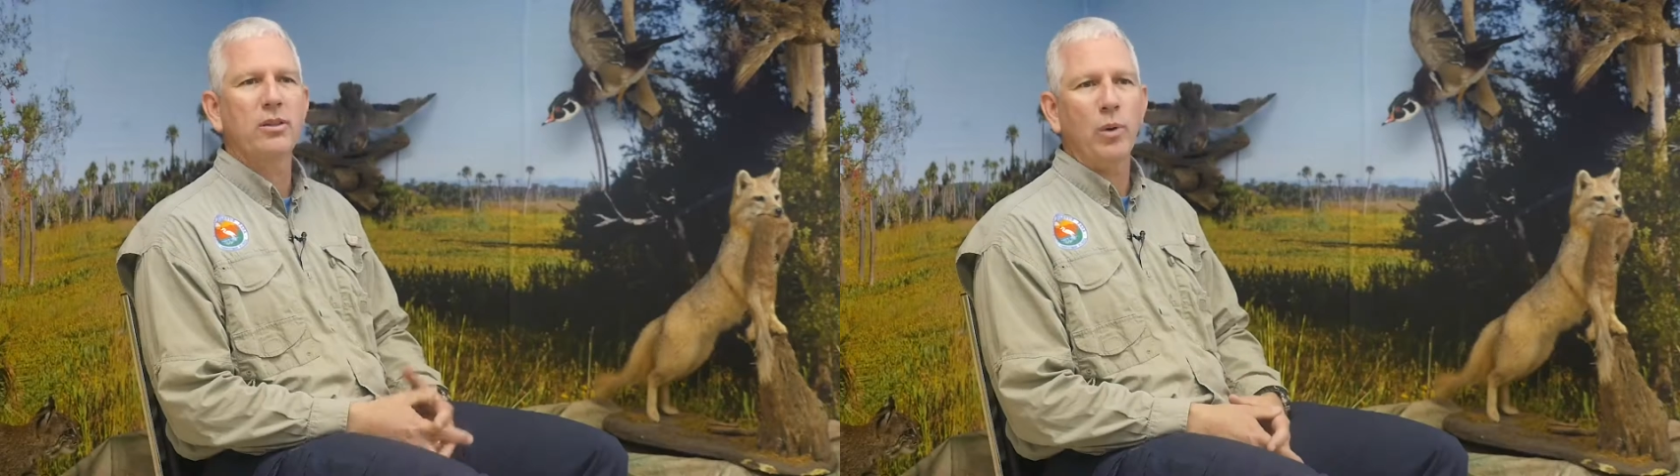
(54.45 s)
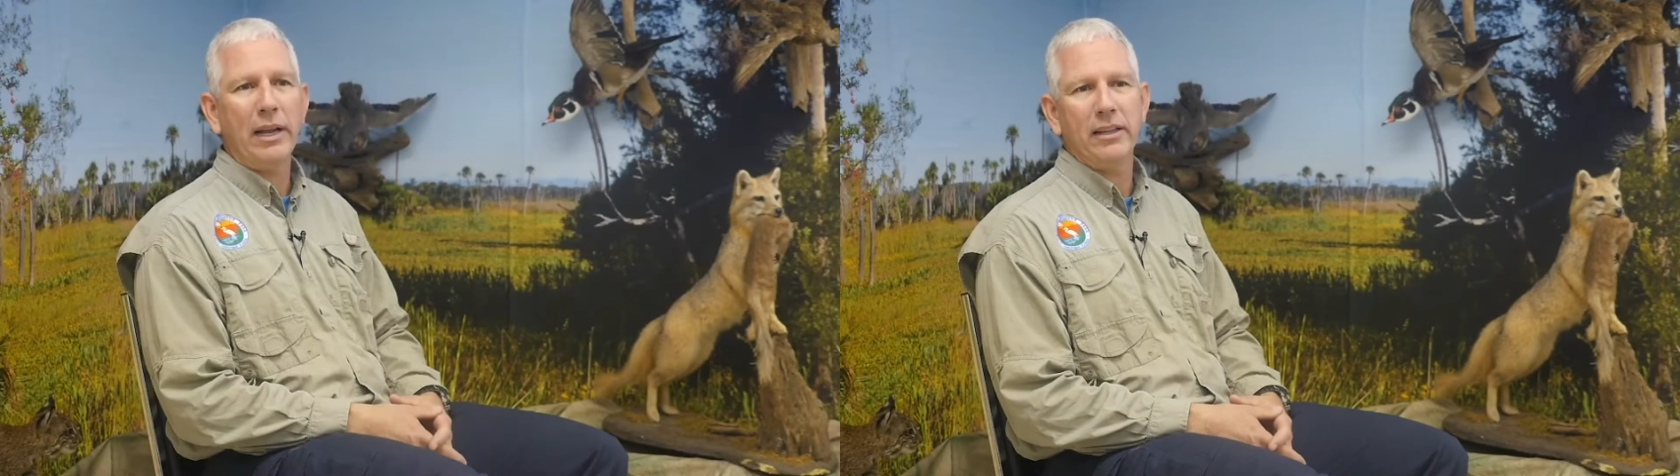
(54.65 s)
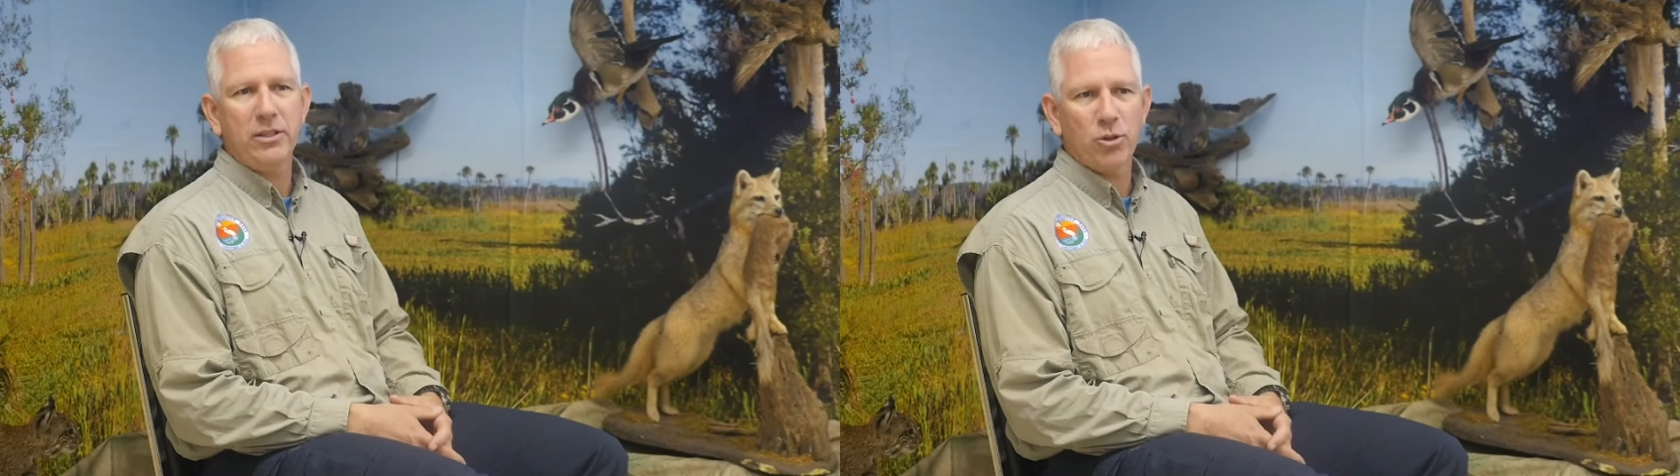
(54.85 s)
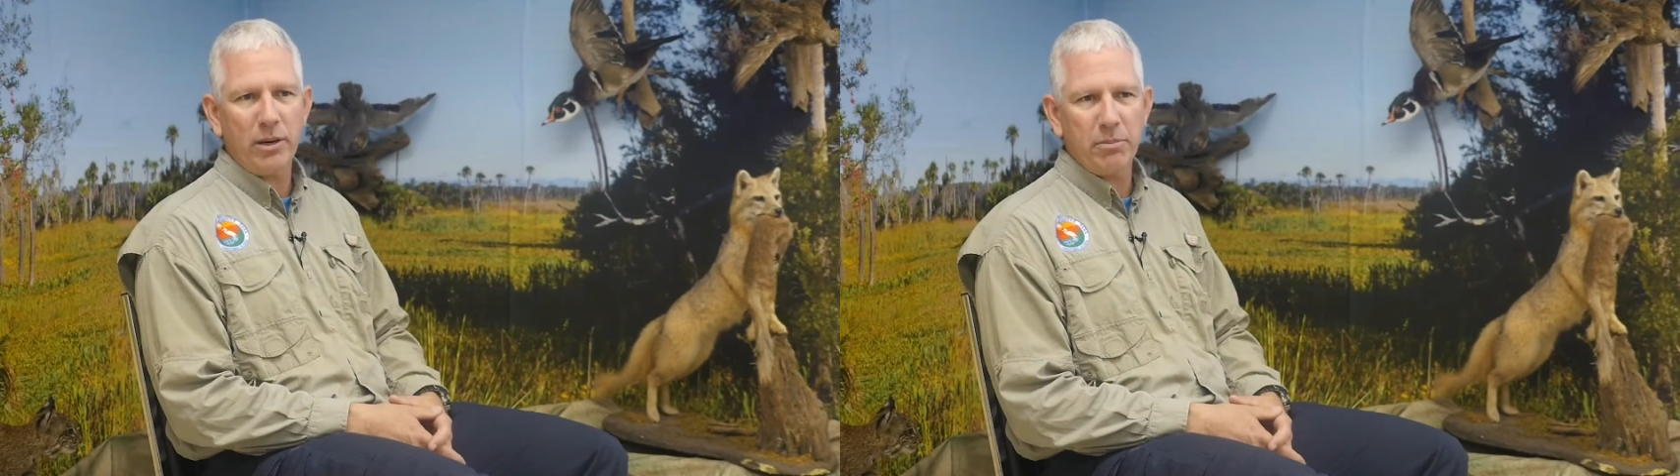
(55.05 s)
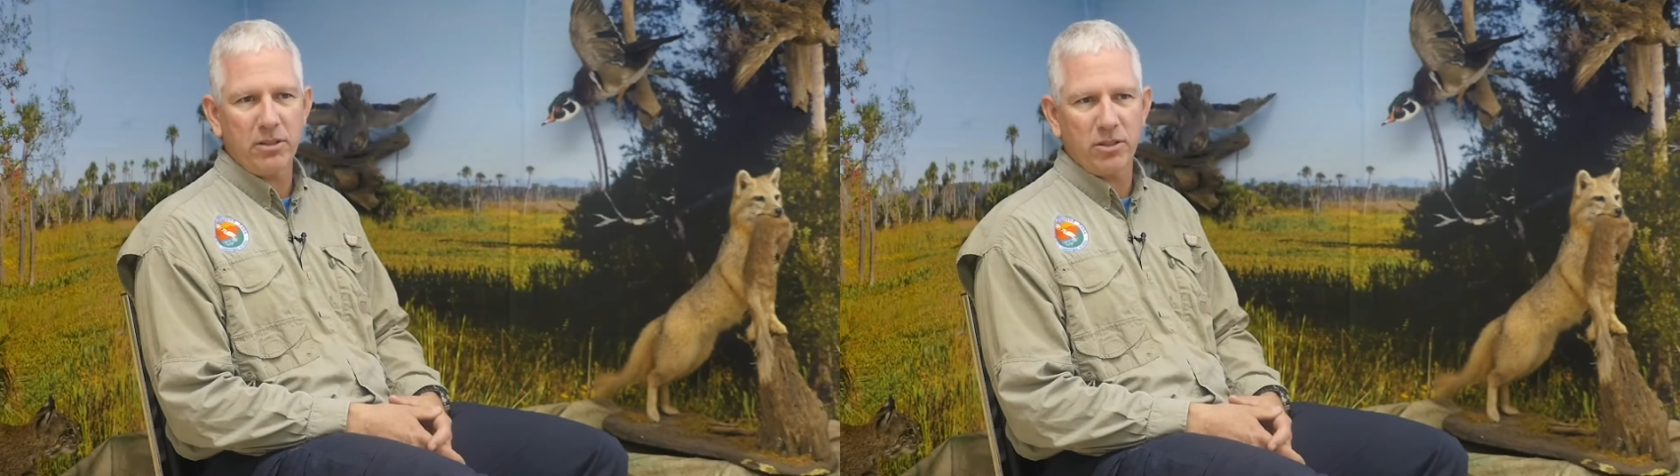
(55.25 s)
wetland
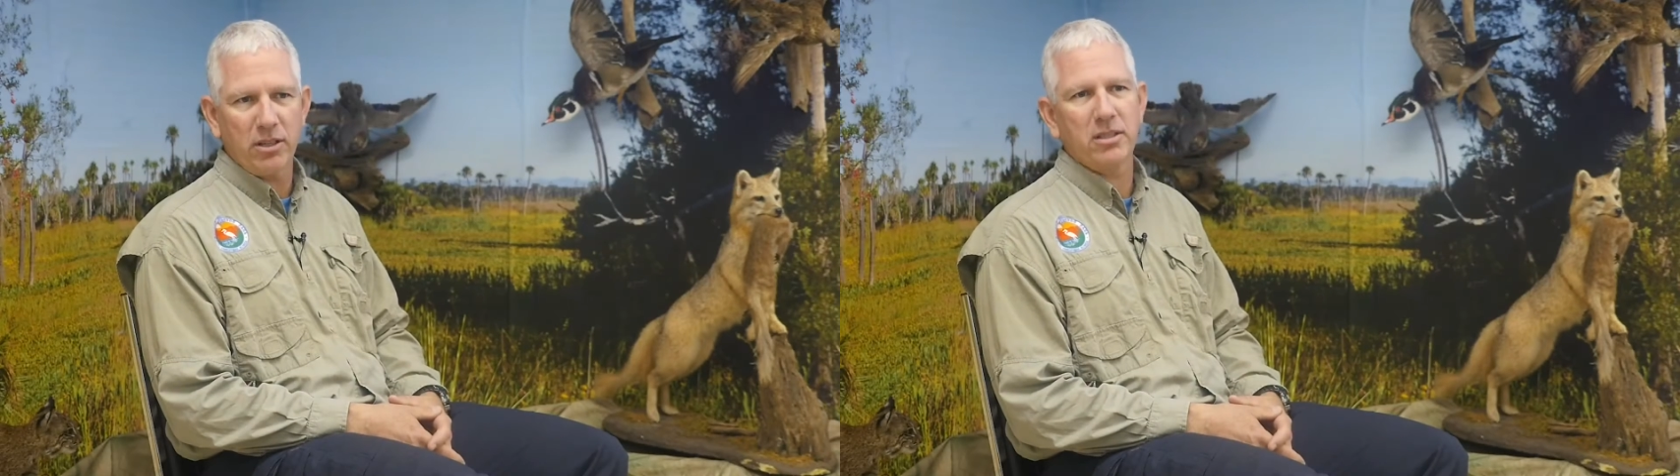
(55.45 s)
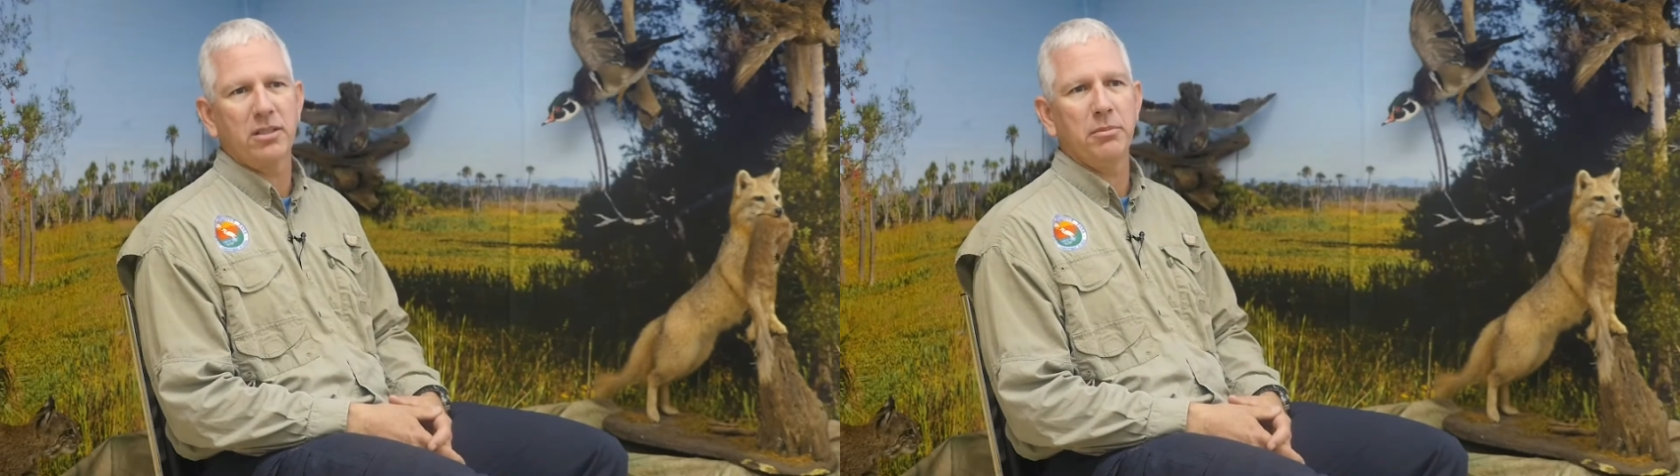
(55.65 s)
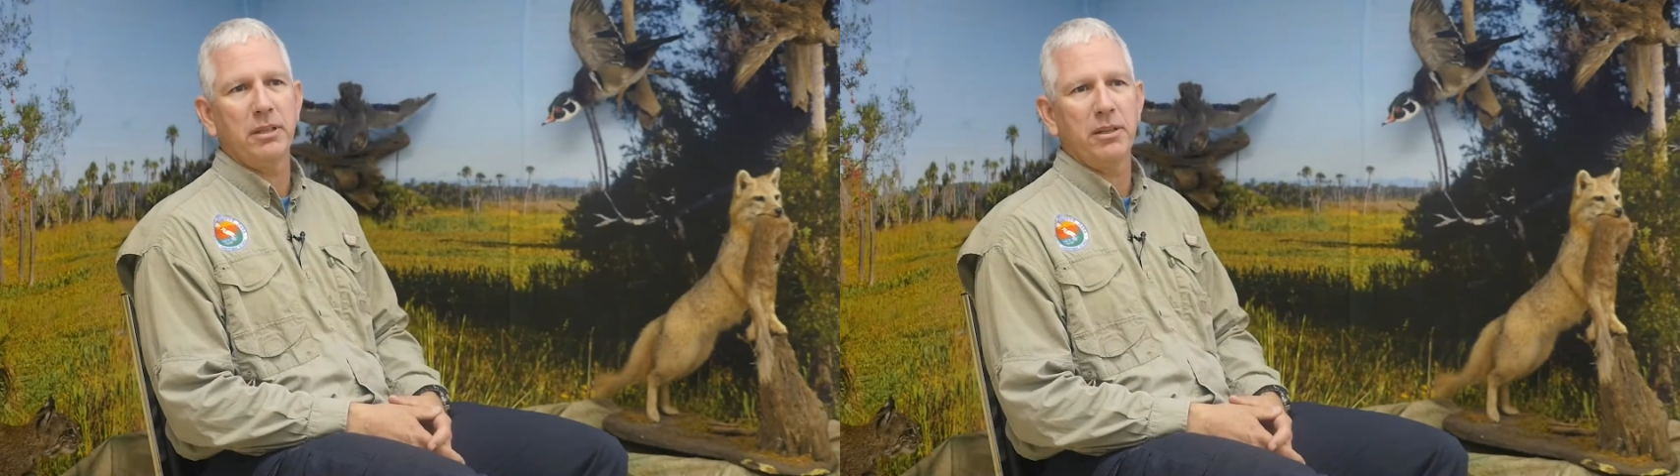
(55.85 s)
treatment system